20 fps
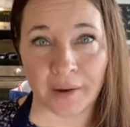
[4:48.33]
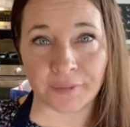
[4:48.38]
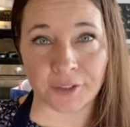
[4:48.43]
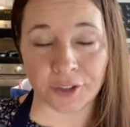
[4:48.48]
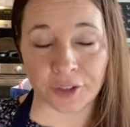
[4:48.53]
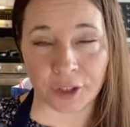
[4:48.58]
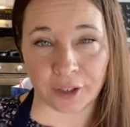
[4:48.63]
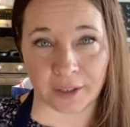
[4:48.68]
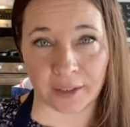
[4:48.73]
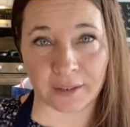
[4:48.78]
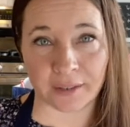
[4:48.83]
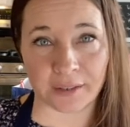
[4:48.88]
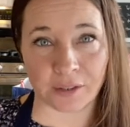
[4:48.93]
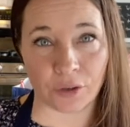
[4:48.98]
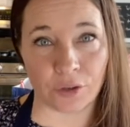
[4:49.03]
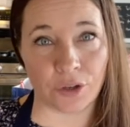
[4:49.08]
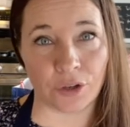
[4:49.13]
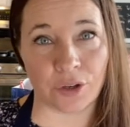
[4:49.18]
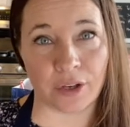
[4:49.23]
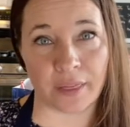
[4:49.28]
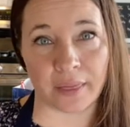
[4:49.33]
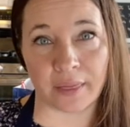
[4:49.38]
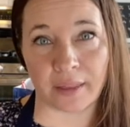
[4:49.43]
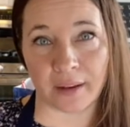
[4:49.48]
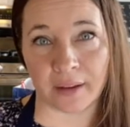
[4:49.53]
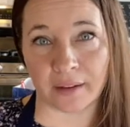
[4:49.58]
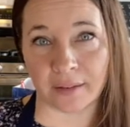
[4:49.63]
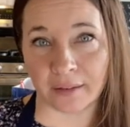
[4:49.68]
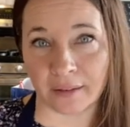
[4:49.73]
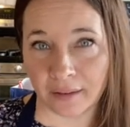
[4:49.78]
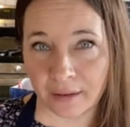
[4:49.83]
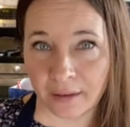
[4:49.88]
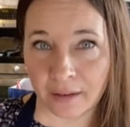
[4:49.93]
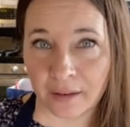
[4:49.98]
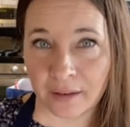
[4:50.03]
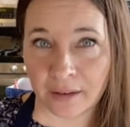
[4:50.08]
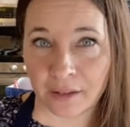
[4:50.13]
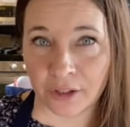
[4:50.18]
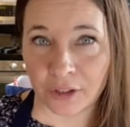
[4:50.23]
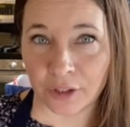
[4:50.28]
cook it. So you can thicken
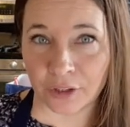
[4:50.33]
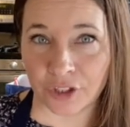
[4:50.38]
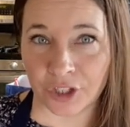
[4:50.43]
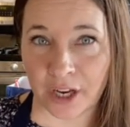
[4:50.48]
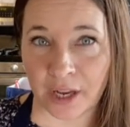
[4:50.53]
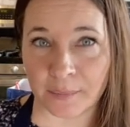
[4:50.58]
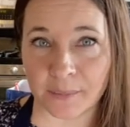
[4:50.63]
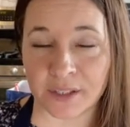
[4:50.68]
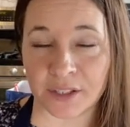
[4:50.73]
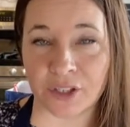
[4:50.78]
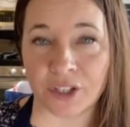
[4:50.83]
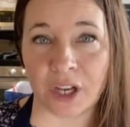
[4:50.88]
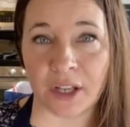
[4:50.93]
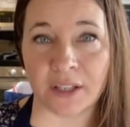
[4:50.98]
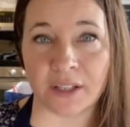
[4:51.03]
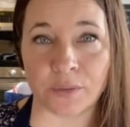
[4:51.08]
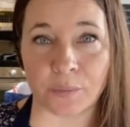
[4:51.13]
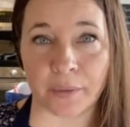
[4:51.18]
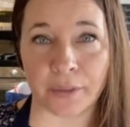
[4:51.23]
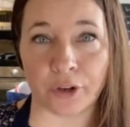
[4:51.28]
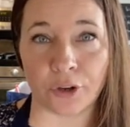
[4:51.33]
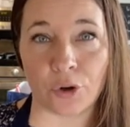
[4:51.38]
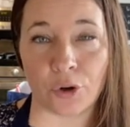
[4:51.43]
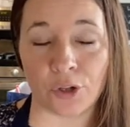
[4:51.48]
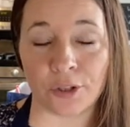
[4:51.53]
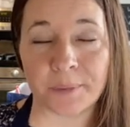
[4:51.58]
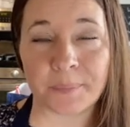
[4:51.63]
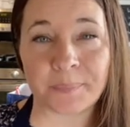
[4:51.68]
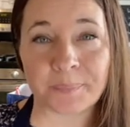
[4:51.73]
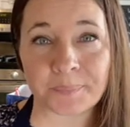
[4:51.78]
your jams and jellies when they're cold.